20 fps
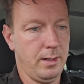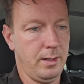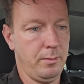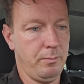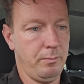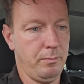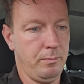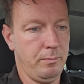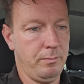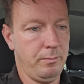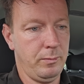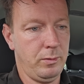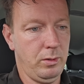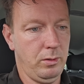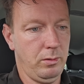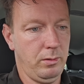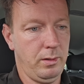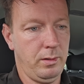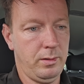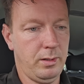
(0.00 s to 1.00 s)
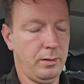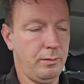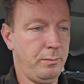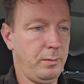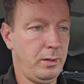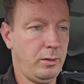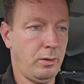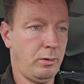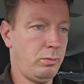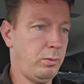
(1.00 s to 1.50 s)
Um, so instead
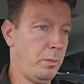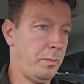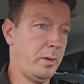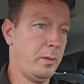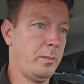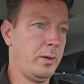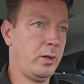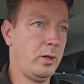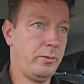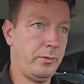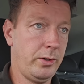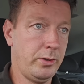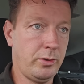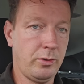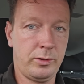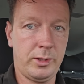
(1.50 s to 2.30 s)
of me just swapping them back over,